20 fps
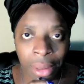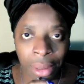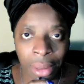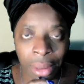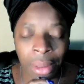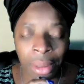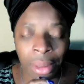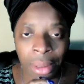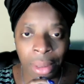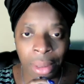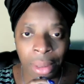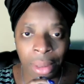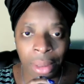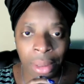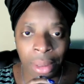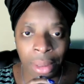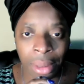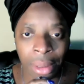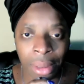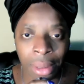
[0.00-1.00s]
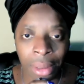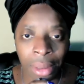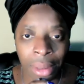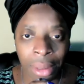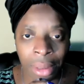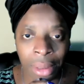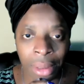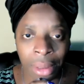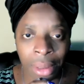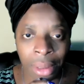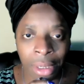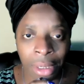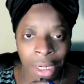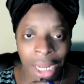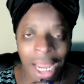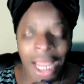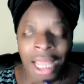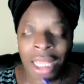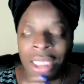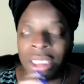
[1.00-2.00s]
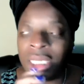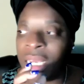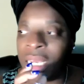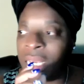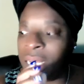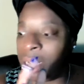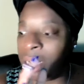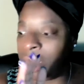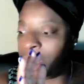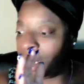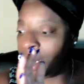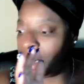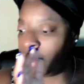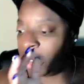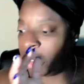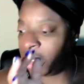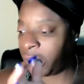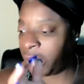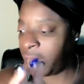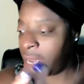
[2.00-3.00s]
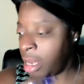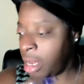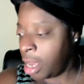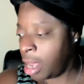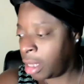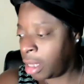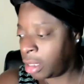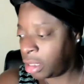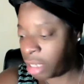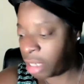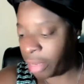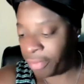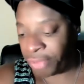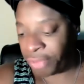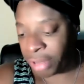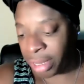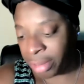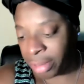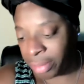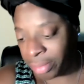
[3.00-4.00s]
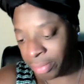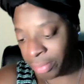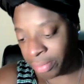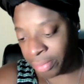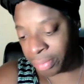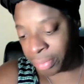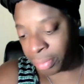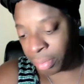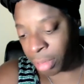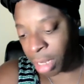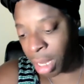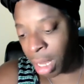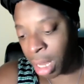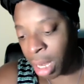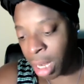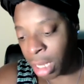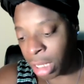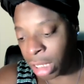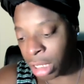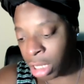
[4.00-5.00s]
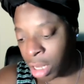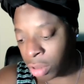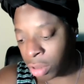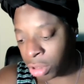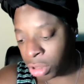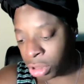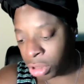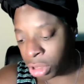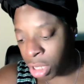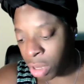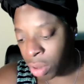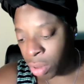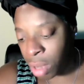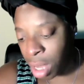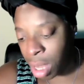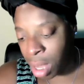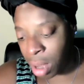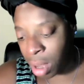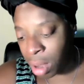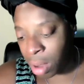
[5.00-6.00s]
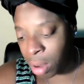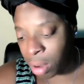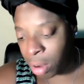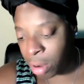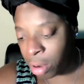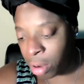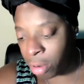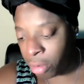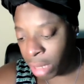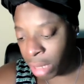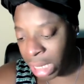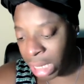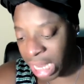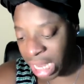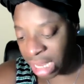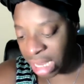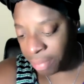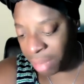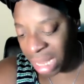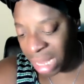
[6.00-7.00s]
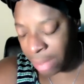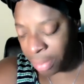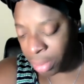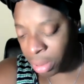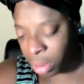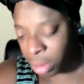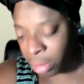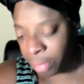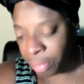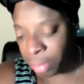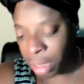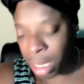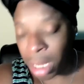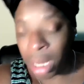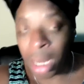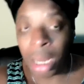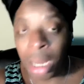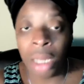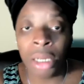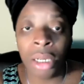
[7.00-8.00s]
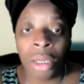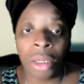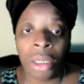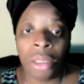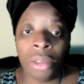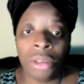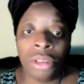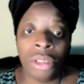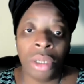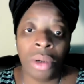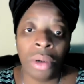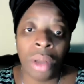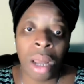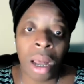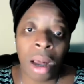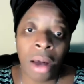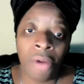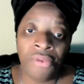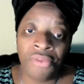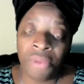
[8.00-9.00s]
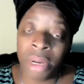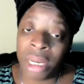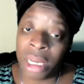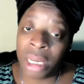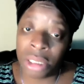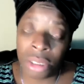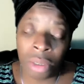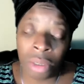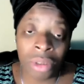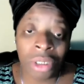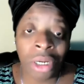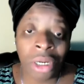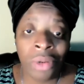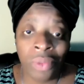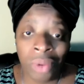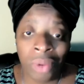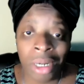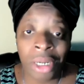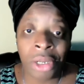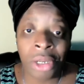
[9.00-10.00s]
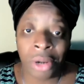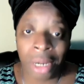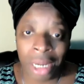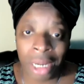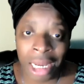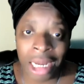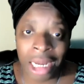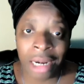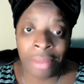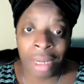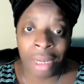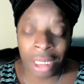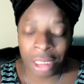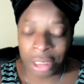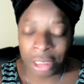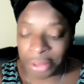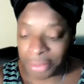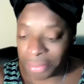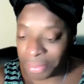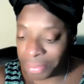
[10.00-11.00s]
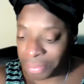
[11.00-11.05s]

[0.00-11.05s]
Mm-hmm. See, let me tell y'all something. Your so-called kin people and your so-called friends, those are really your enemies.